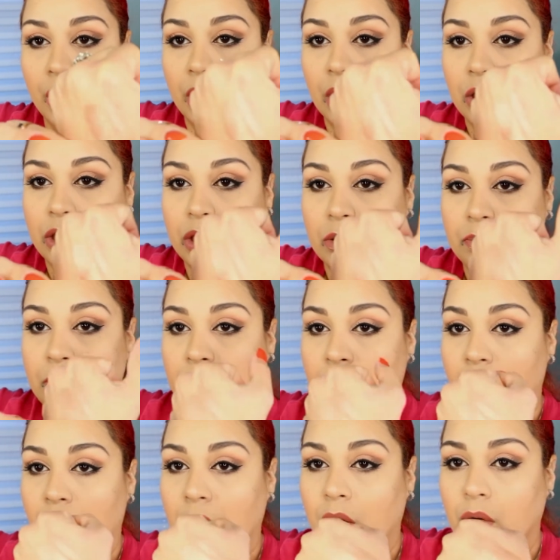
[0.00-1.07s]
It could just
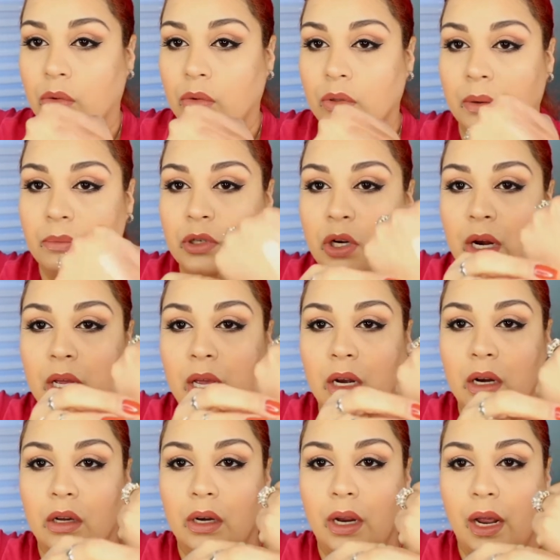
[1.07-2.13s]
be a gold. I'm trying to get
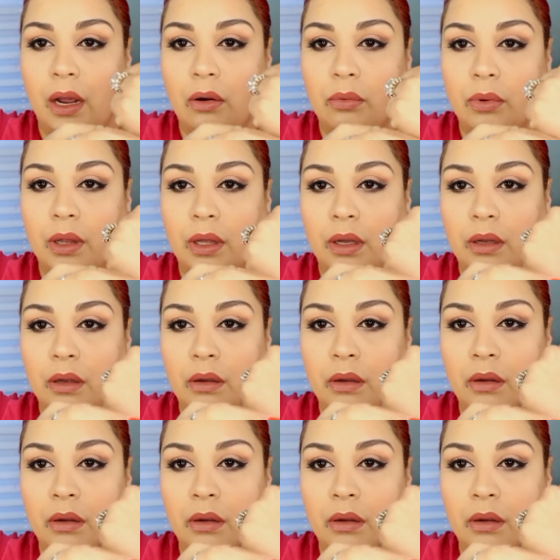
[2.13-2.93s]
a good angle with it.